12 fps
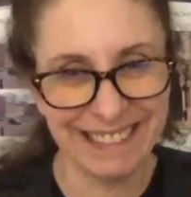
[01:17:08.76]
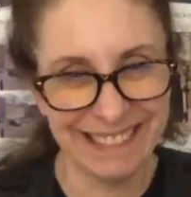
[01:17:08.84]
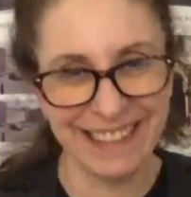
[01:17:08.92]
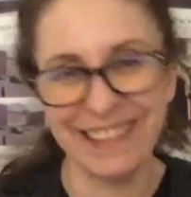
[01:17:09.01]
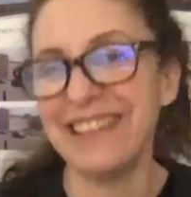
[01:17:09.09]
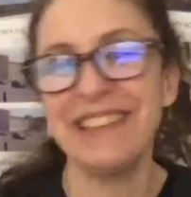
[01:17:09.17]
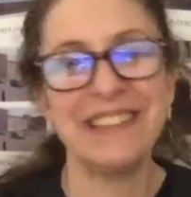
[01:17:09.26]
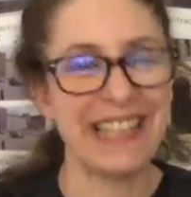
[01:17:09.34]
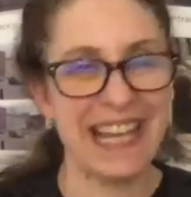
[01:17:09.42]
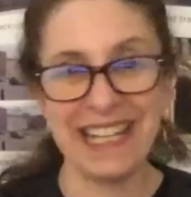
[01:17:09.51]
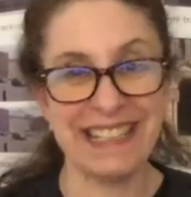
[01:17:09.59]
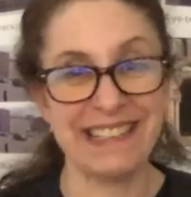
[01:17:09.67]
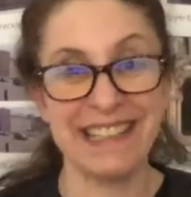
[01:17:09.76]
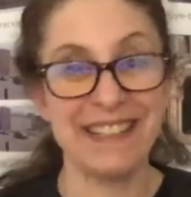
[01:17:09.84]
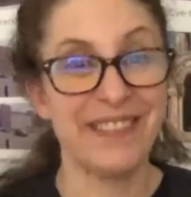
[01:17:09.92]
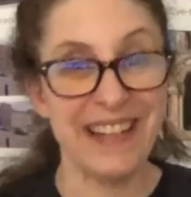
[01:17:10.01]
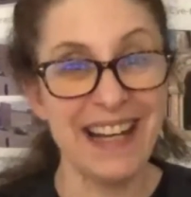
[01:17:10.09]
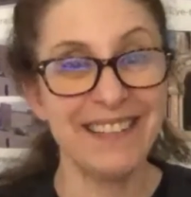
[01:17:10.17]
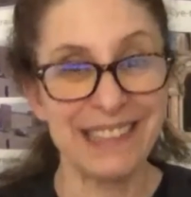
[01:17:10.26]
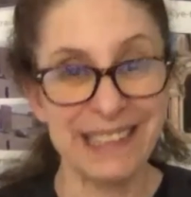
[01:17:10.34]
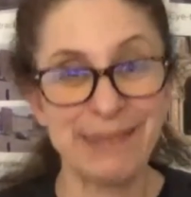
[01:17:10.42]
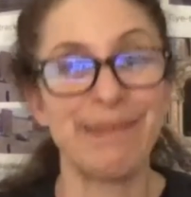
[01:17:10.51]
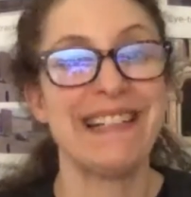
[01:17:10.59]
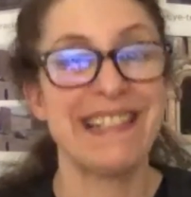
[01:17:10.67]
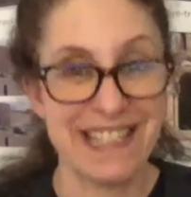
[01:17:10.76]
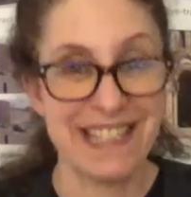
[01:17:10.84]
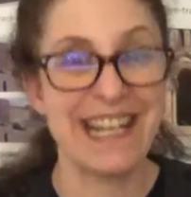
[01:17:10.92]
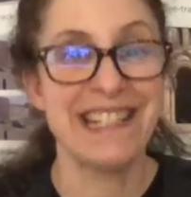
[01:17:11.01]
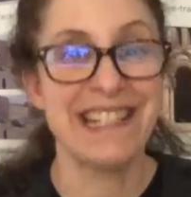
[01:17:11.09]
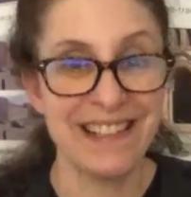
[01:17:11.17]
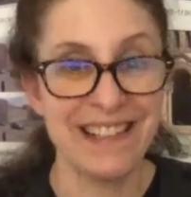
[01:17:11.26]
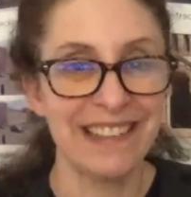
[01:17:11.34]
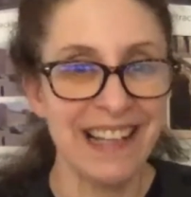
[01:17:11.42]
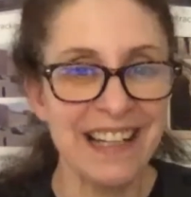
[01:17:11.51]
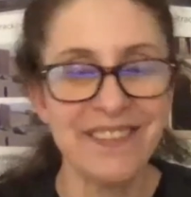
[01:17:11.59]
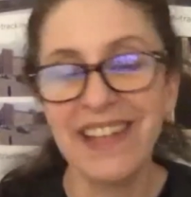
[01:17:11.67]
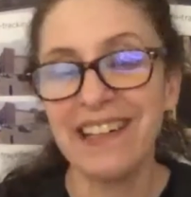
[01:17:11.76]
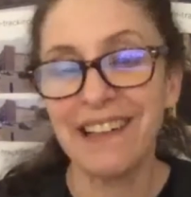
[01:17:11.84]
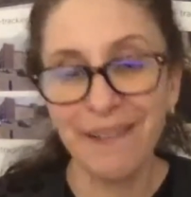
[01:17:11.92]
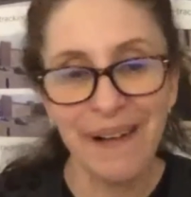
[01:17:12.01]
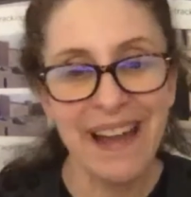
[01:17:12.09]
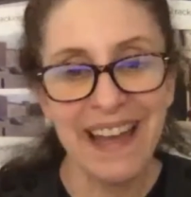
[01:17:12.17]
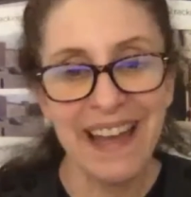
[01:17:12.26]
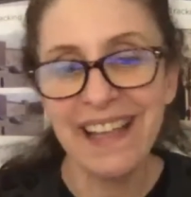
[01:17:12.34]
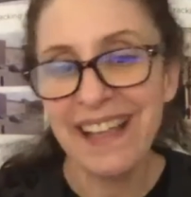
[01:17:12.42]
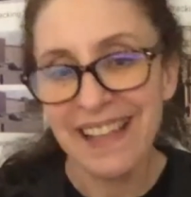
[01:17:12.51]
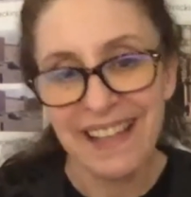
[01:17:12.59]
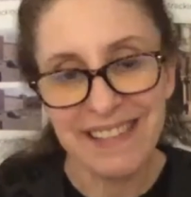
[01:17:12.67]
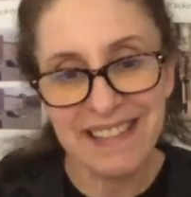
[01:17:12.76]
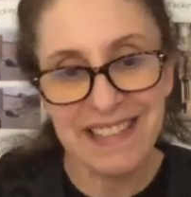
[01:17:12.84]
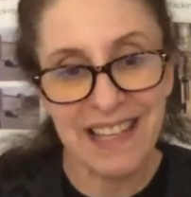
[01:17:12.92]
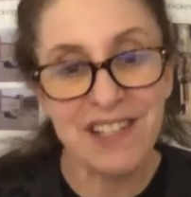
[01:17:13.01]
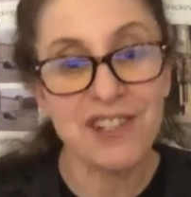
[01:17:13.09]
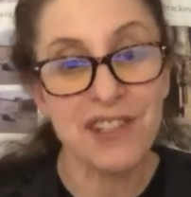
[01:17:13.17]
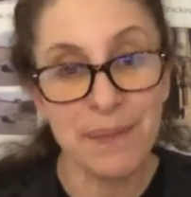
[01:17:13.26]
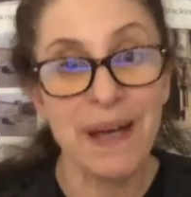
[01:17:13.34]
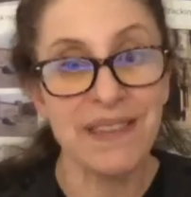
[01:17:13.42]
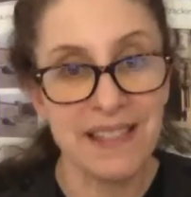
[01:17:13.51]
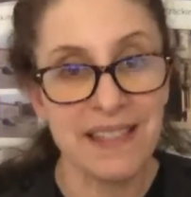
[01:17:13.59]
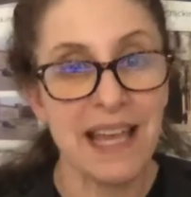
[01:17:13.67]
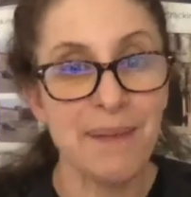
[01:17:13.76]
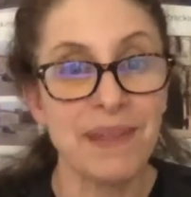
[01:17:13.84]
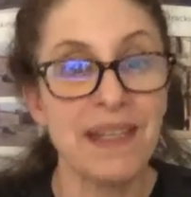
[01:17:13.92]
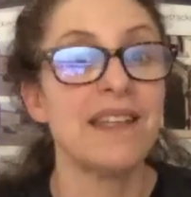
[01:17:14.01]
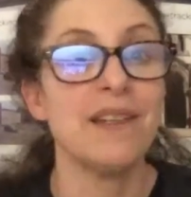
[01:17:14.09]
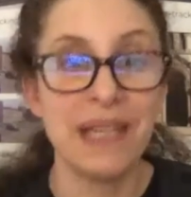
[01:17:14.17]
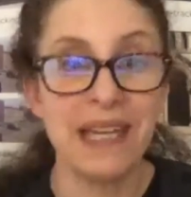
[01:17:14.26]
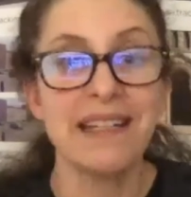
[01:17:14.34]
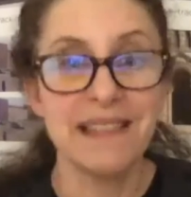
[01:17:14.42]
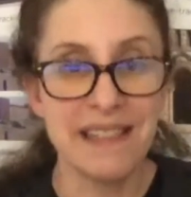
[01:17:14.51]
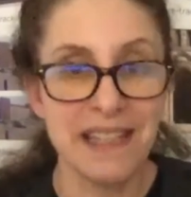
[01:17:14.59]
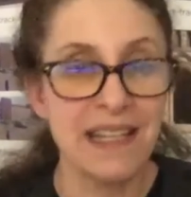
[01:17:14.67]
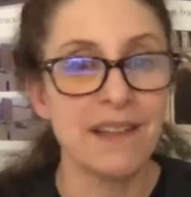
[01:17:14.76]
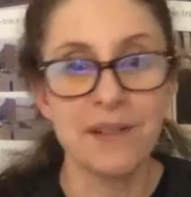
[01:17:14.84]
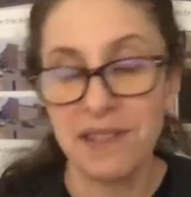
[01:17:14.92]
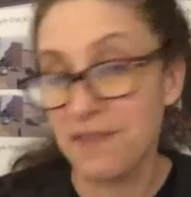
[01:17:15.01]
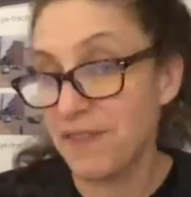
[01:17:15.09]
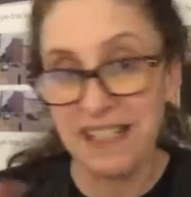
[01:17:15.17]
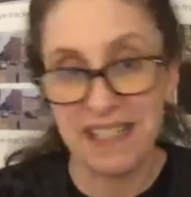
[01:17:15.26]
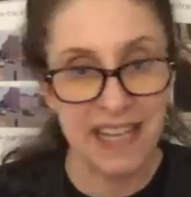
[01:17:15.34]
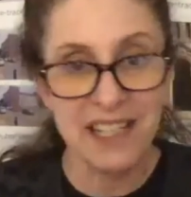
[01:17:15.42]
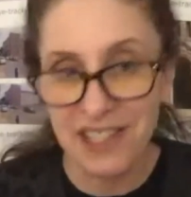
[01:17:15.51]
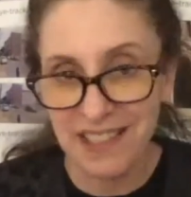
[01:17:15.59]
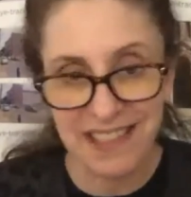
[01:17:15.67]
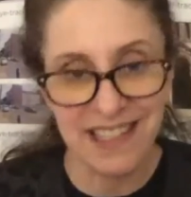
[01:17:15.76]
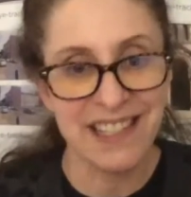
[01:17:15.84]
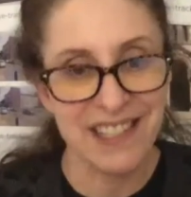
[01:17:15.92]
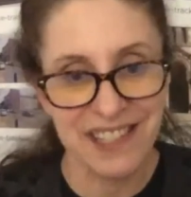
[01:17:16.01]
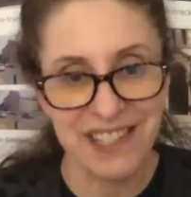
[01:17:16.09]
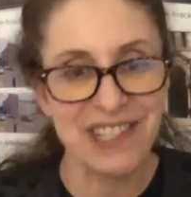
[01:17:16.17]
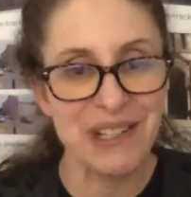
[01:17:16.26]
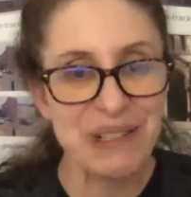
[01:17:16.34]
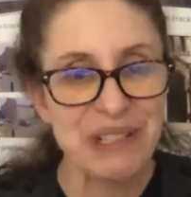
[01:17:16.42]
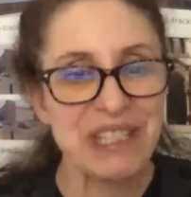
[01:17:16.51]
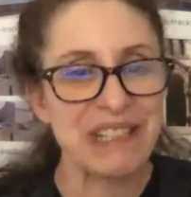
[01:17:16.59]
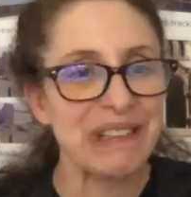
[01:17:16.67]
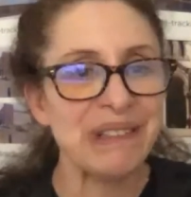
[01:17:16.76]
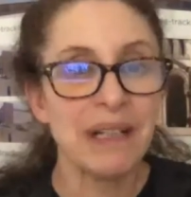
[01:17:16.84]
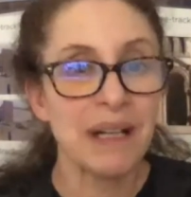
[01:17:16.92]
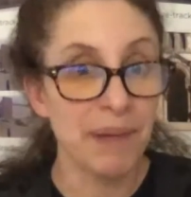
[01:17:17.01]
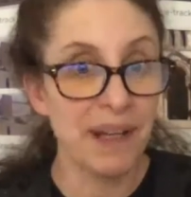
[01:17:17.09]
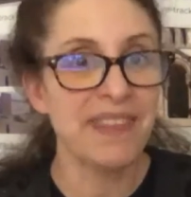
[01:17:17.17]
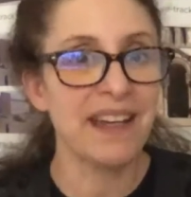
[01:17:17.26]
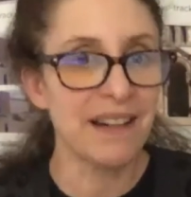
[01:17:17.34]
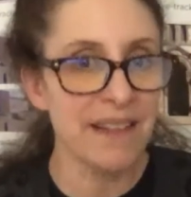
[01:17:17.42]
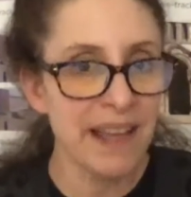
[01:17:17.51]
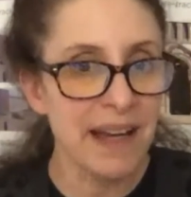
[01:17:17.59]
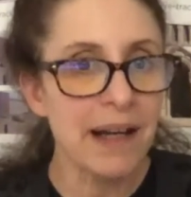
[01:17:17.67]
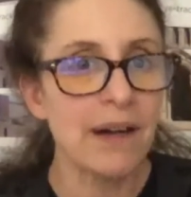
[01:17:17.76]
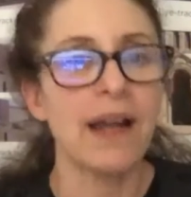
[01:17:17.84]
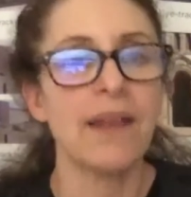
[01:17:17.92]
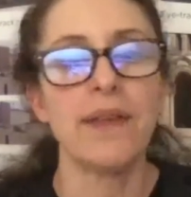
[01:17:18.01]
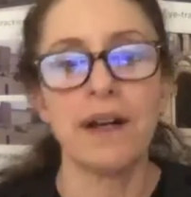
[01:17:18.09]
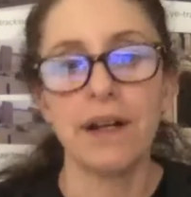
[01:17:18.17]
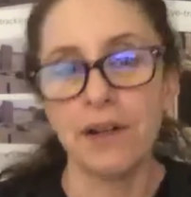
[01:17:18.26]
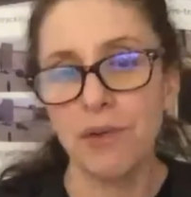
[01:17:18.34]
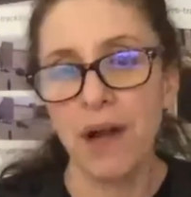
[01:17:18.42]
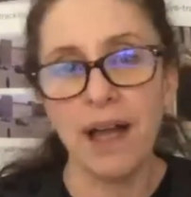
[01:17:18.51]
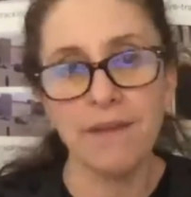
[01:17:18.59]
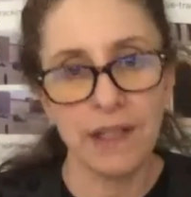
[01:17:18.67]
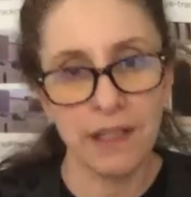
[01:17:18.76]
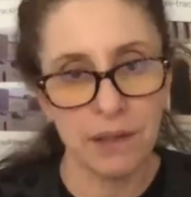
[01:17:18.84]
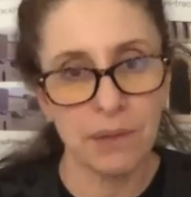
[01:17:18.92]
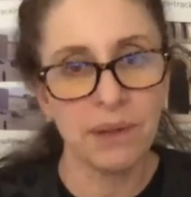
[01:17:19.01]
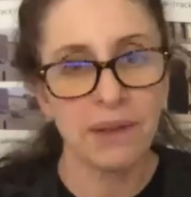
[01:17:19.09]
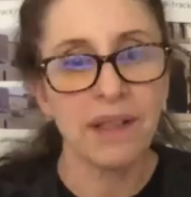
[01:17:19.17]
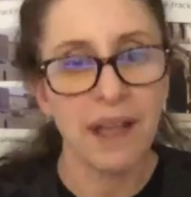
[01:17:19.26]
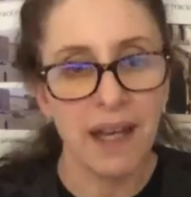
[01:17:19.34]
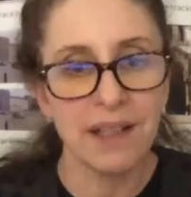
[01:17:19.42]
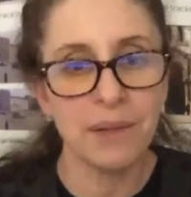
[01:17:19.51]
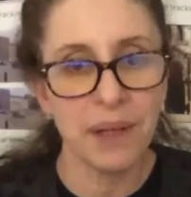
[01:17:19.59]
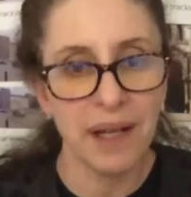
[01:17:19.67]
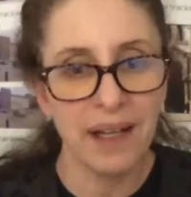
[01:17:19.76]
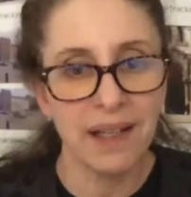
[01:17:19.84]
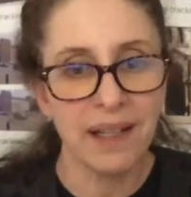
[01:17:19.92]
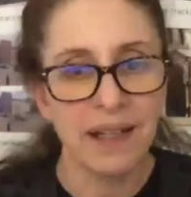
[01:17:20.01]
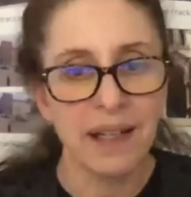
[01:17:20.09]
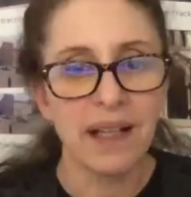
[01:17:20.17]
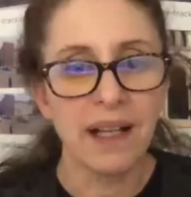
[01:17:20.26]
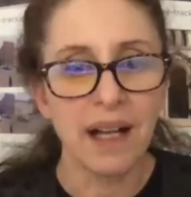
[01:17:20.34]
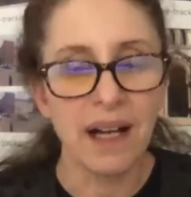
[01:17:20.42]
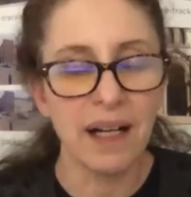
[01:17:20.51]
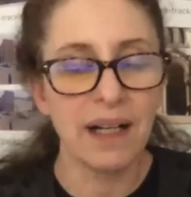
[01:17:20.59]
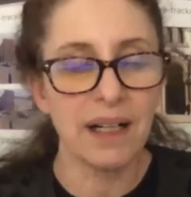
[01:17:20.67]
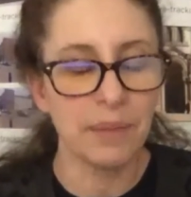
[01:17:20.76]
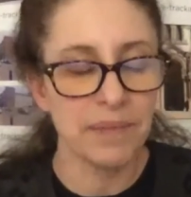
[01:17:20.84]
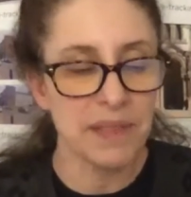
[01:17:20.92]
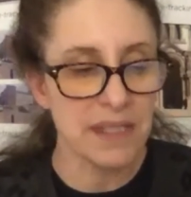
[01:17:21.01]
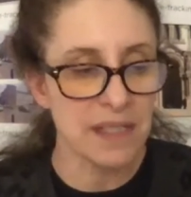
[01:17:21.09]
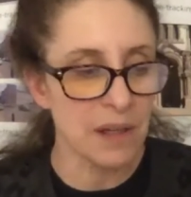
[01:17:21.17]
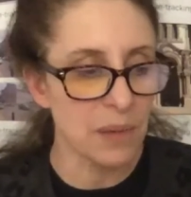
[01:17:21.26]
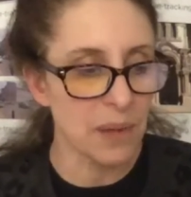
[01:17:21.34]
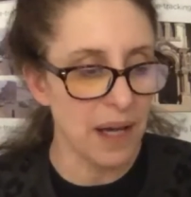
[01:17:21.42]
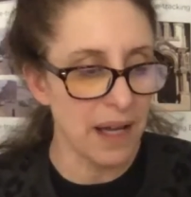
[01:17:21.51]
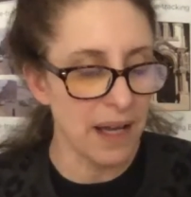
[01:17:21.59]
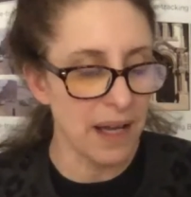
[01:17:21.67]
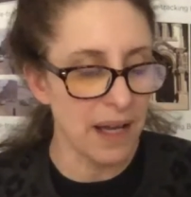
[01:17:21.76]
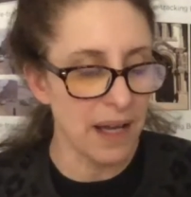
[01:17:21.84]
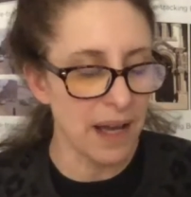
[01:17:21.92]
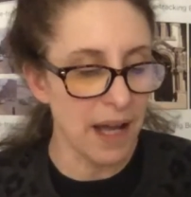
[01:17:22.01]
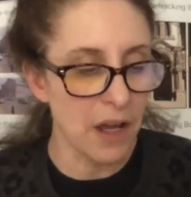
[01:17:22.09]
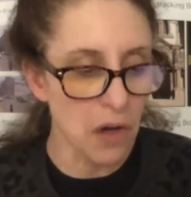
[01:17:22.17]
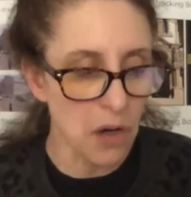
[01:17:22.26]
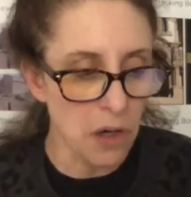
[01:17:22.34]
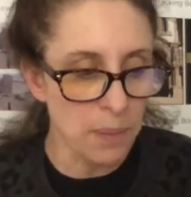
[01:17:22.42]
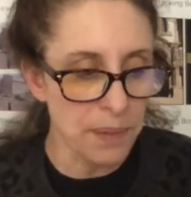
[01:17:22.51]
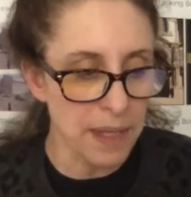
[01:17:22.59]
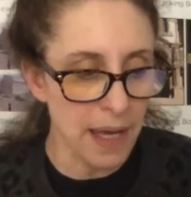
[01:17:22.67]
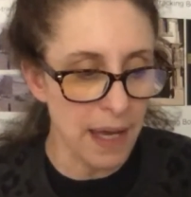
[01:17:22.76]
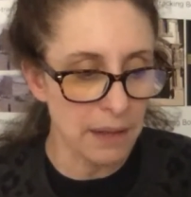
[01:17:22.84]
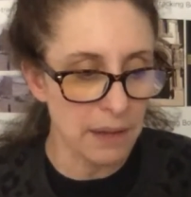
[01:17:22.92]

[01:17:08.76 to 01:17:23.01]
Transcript: you know, you can't see a virus, but it's changing our life. And in a way, this lecture is about the same thing. You can't see those fixations I just showed you, but they're there and they're driving you anyway. Um, so I, I hope that